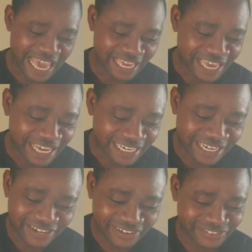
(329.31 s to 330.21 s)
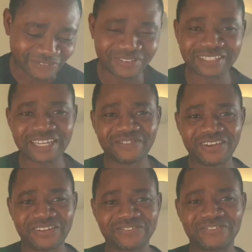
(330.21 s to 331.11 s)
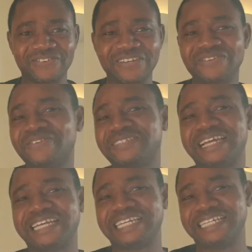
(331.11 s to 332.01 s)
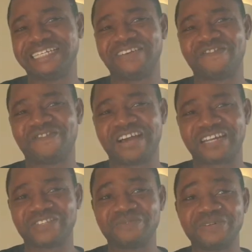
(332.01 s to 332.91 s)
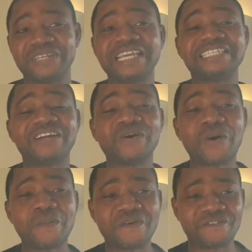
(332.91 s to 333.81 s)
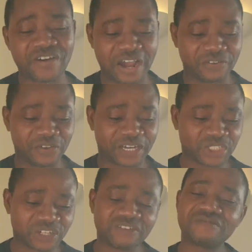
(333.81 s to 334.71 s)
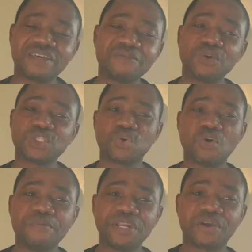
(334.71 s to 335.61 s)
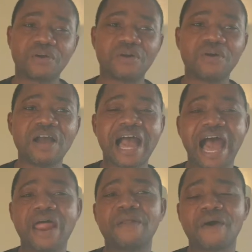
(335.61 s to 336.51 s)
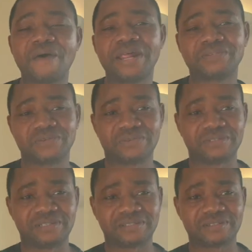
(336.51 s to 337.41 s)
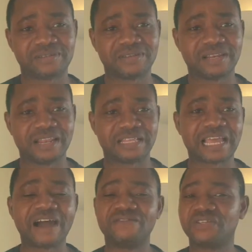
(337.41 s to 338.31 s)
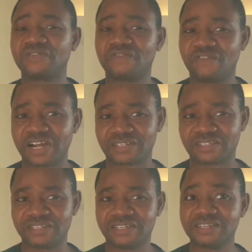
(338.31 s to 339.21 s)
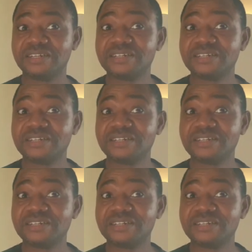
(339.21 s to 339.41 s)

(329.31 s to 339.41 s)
Yeah, there are a lot of things that we need to know. It looks like a hidden fact, but it's an open file. You can check with me with Omnicore and other sources that have these facts.